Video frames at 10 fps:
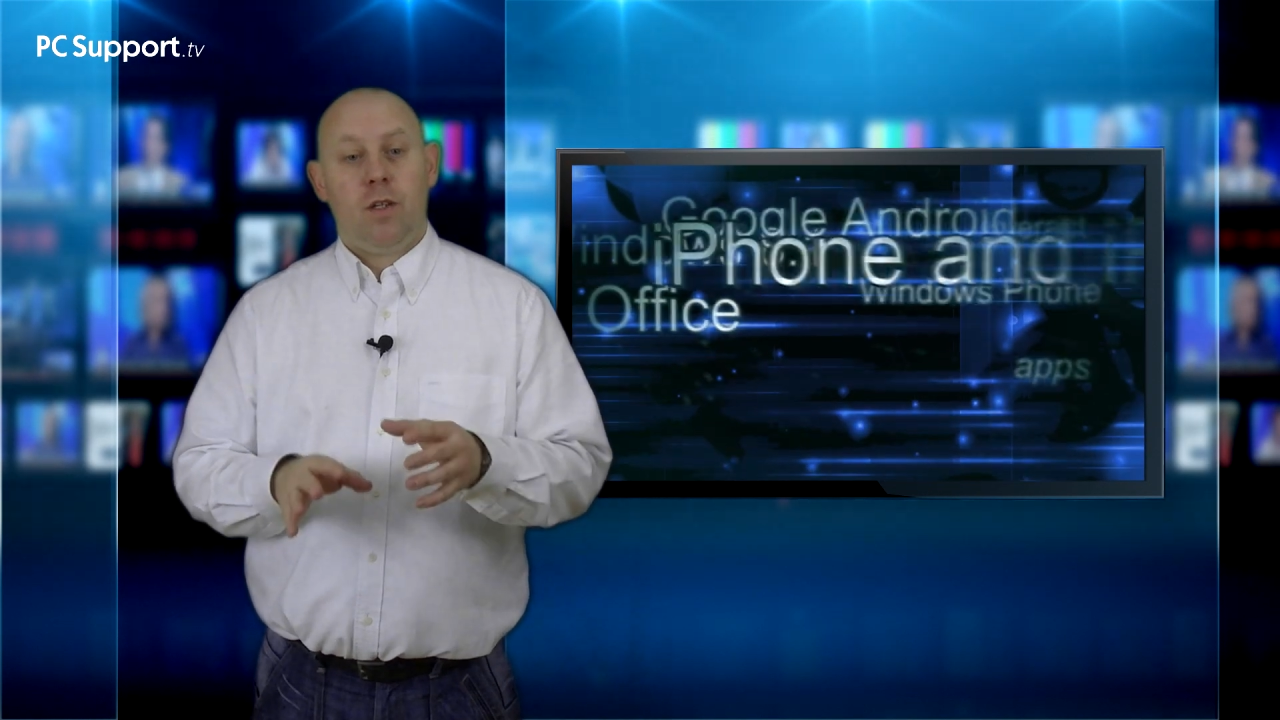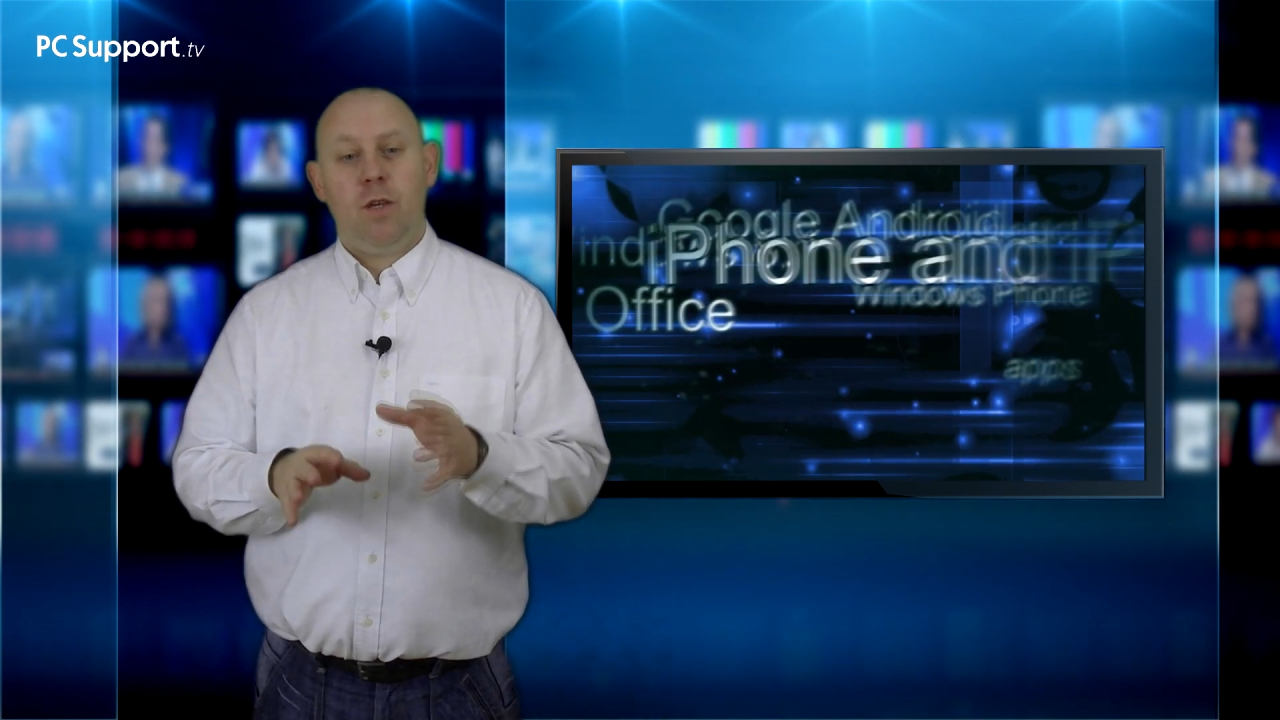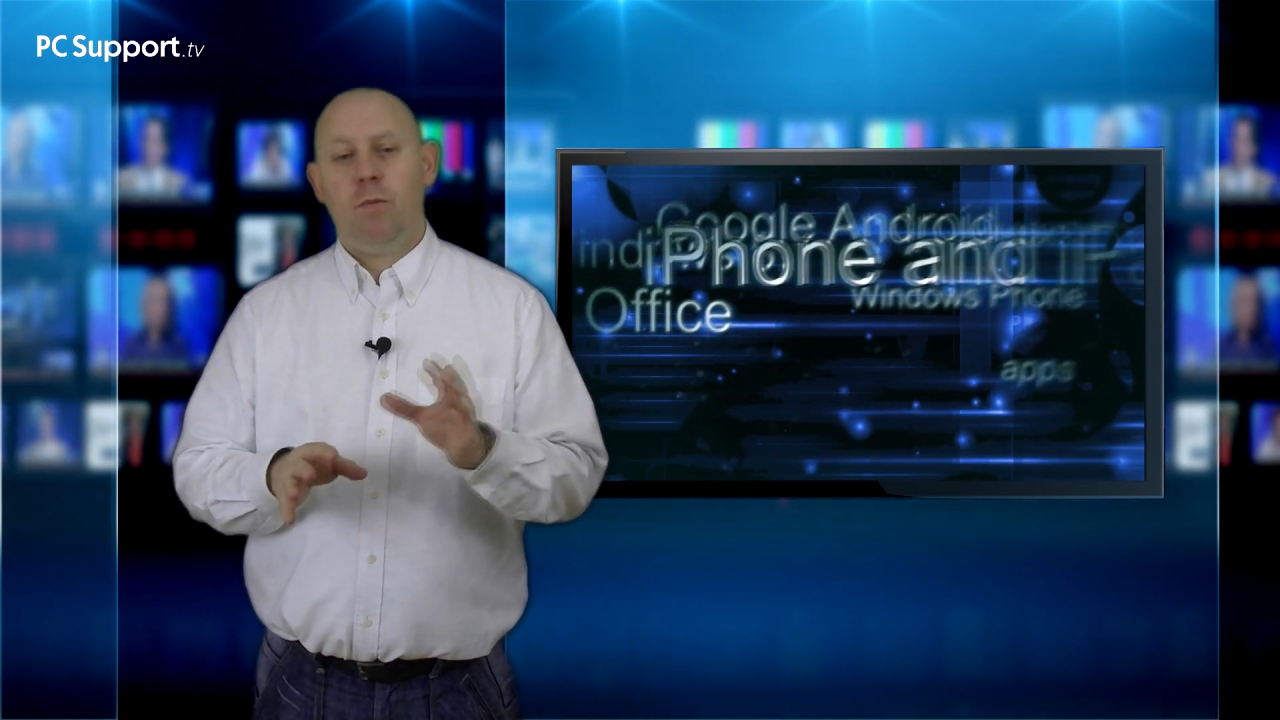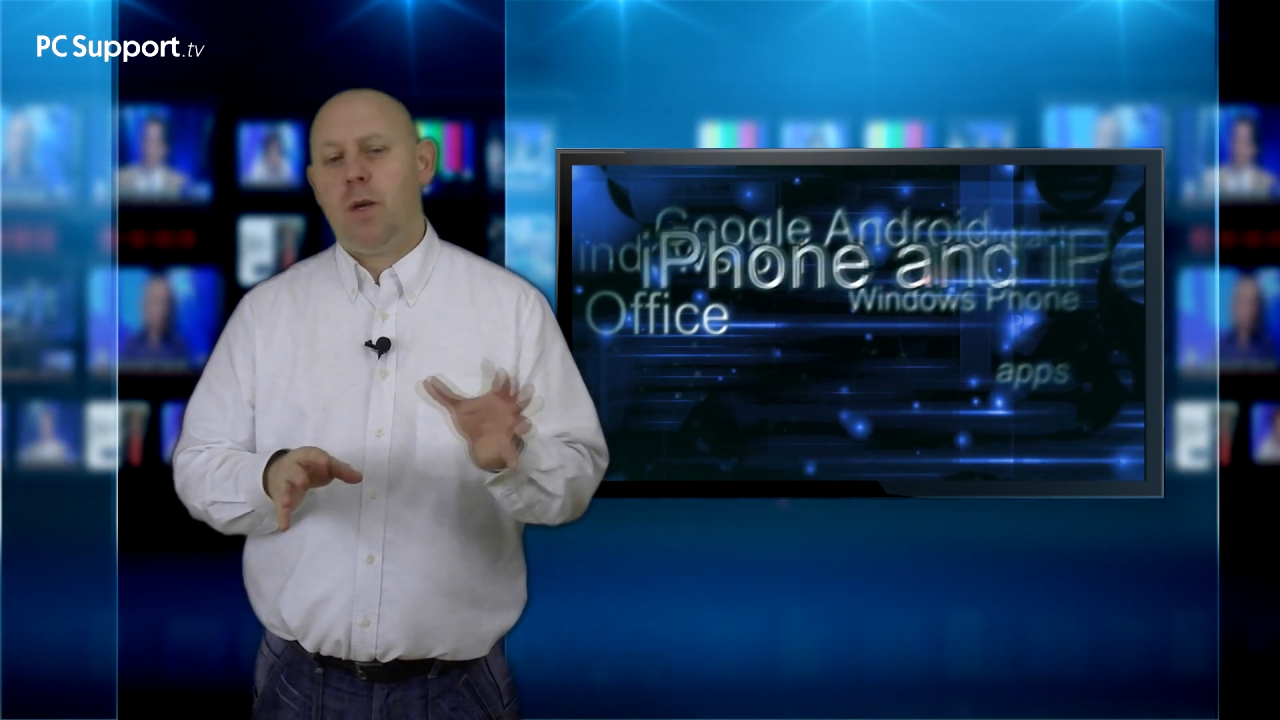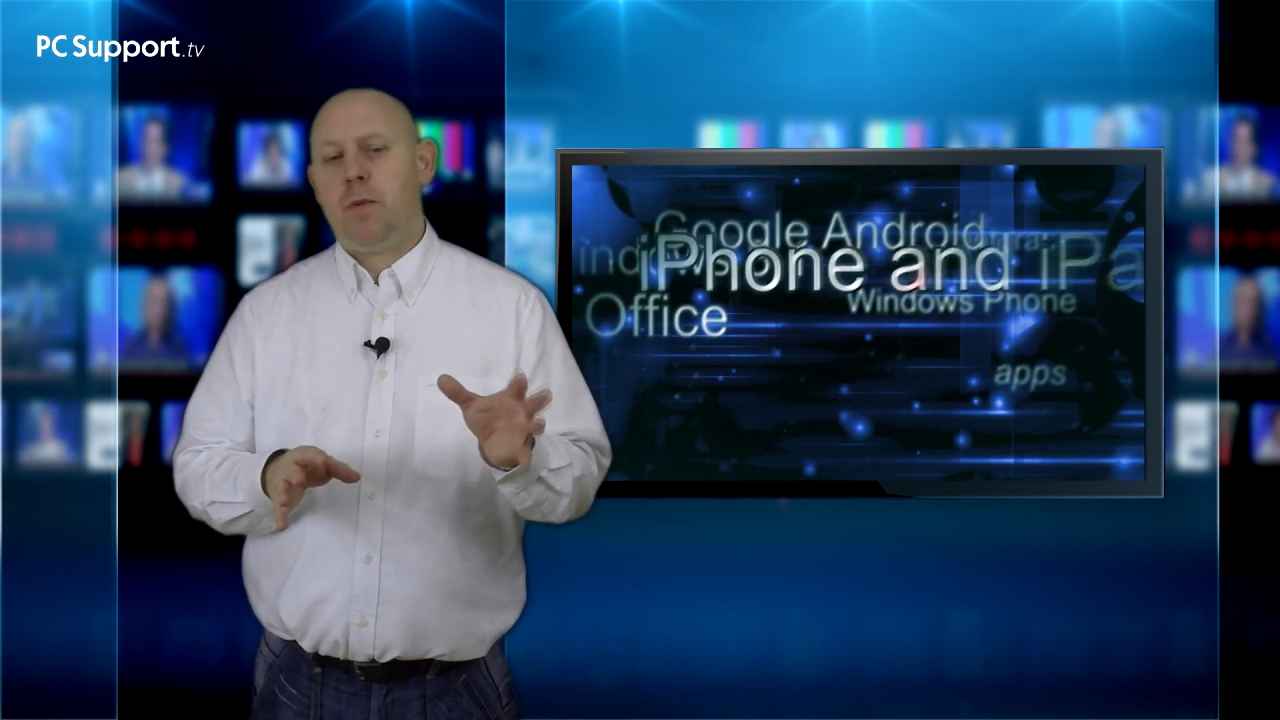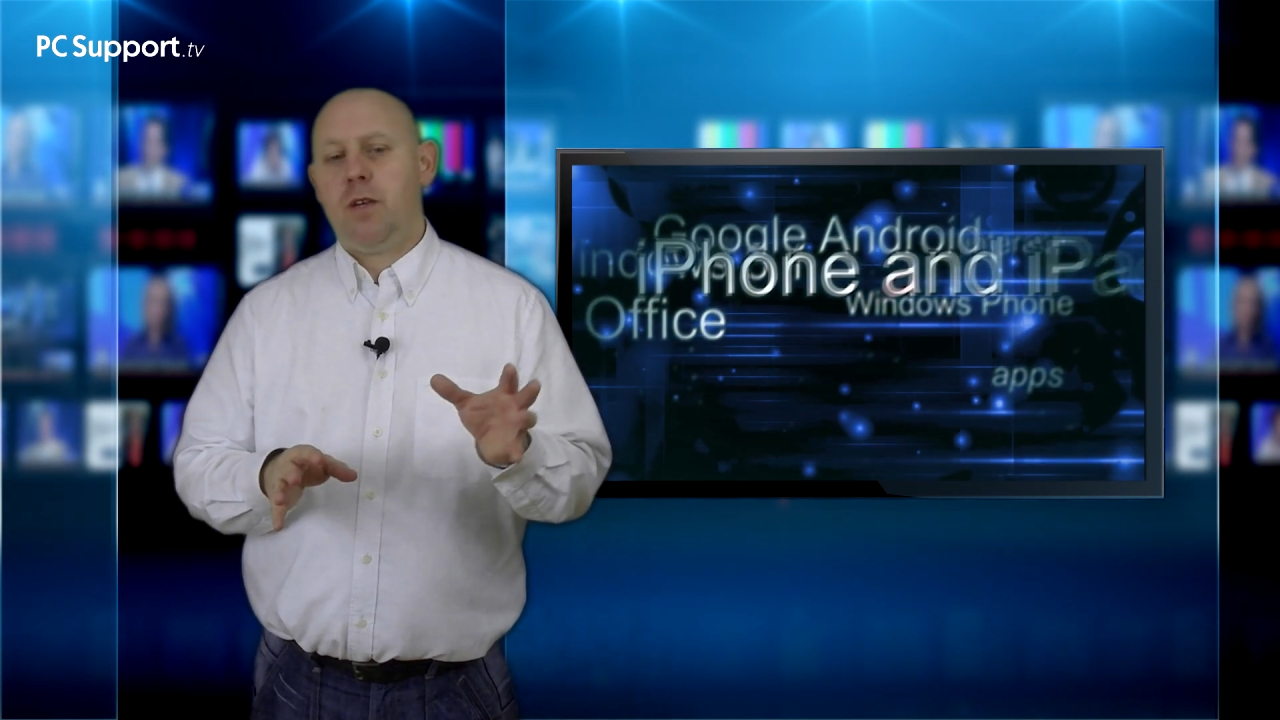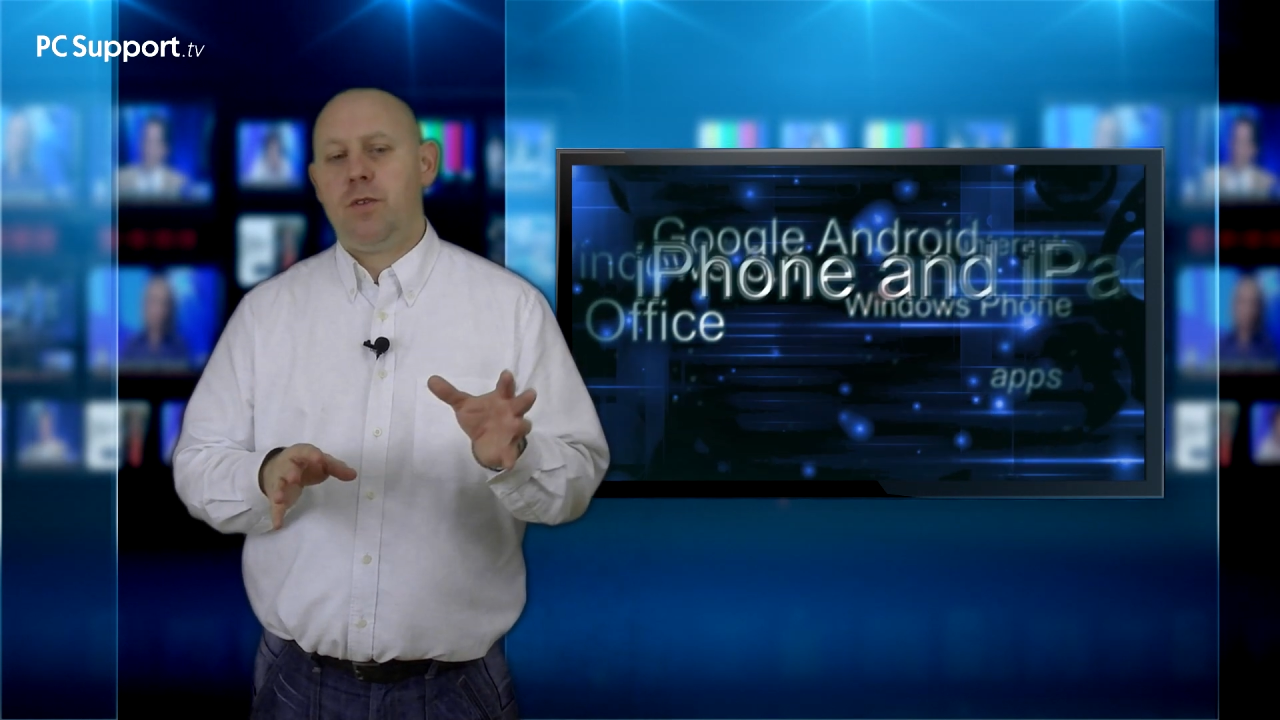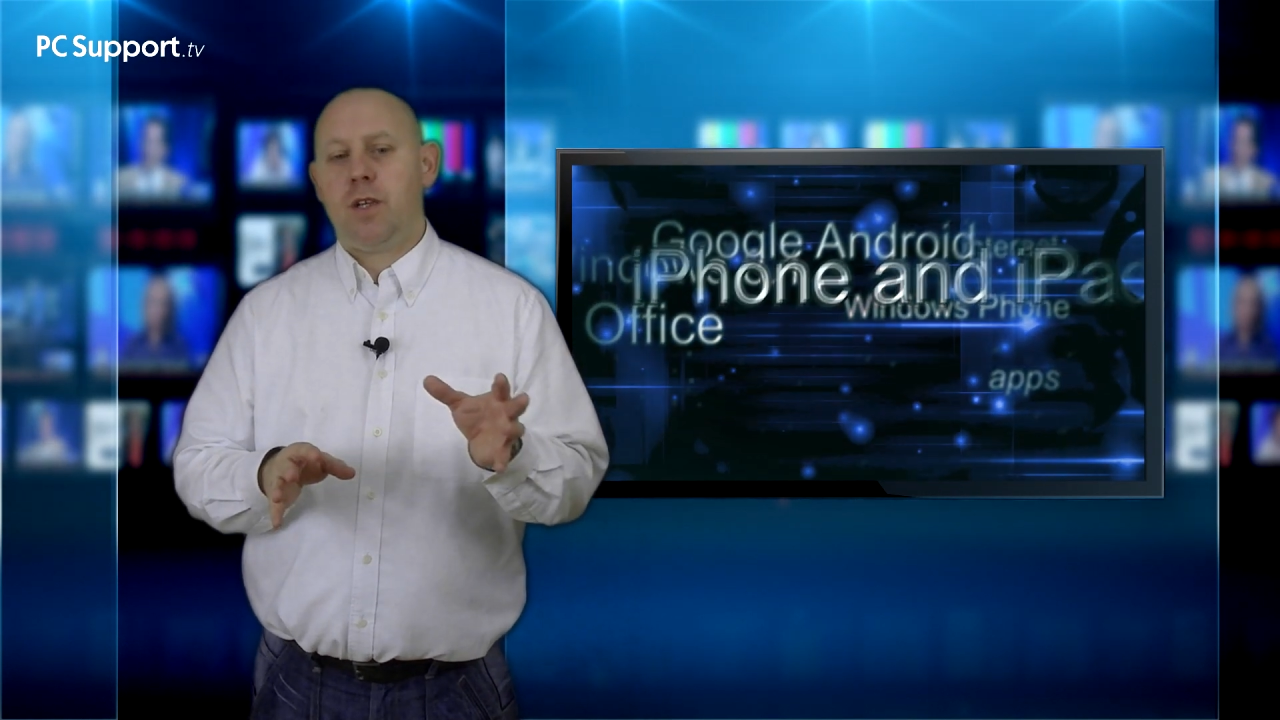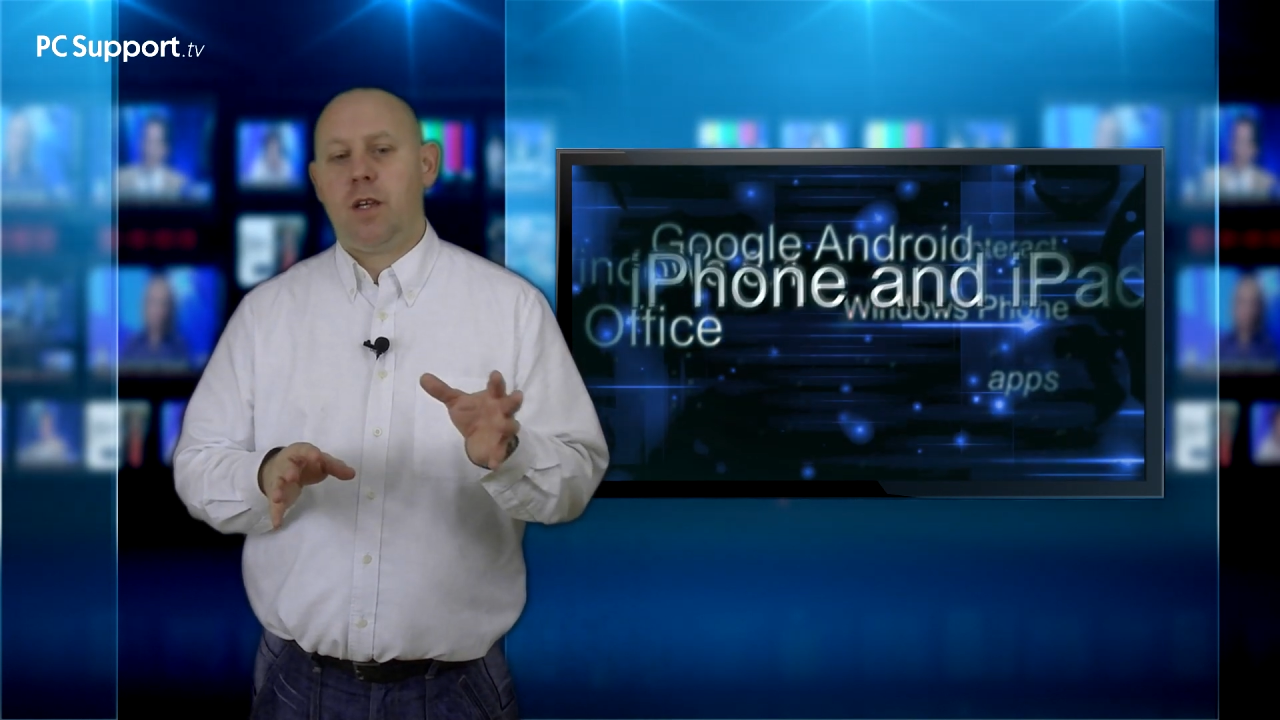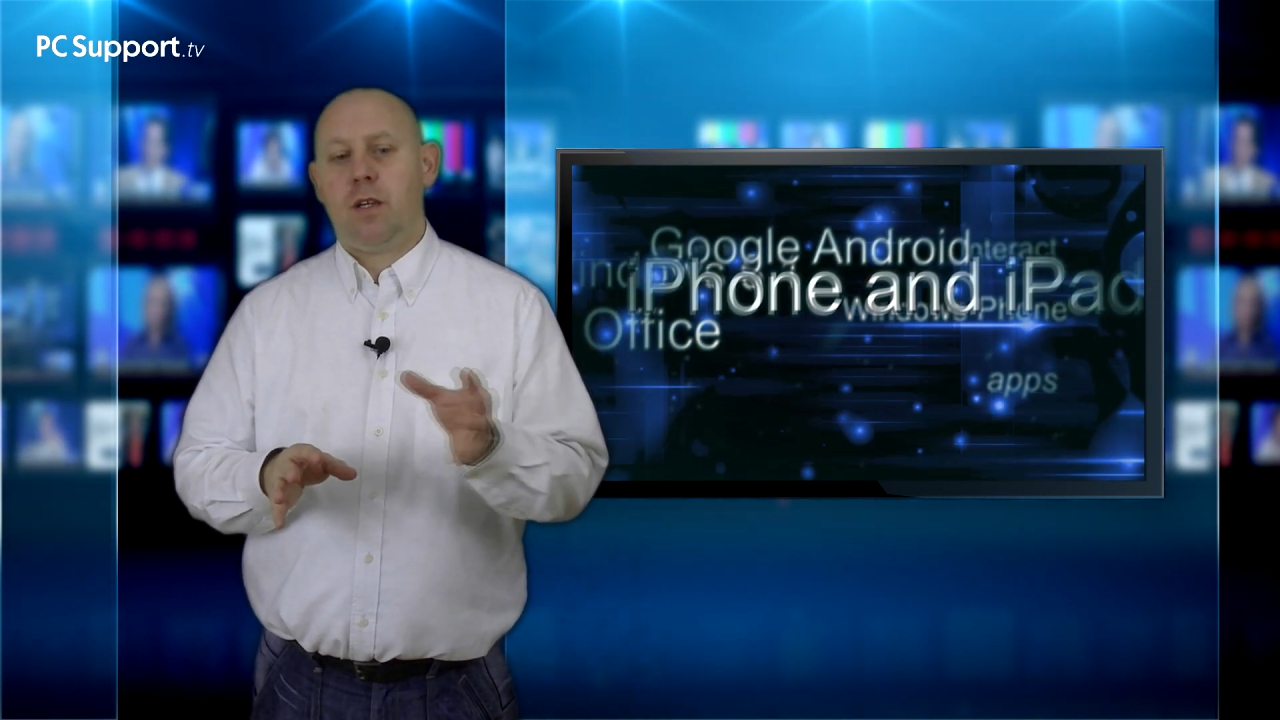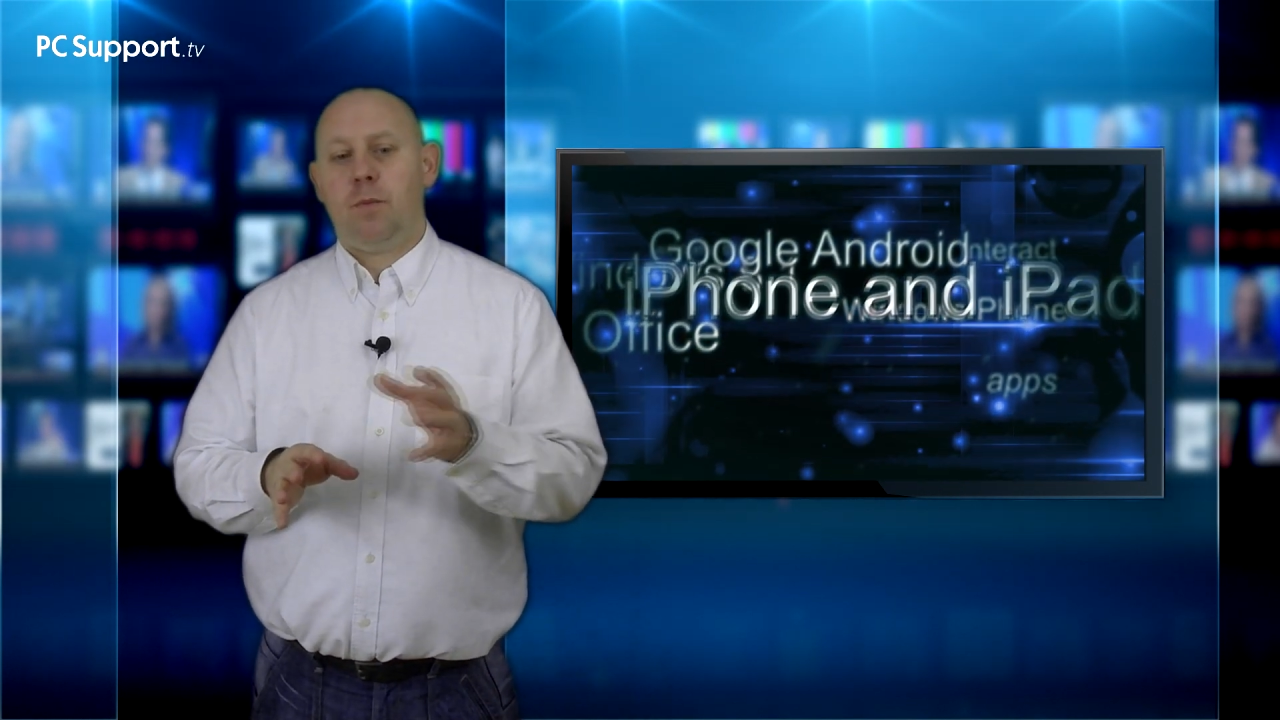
You might be using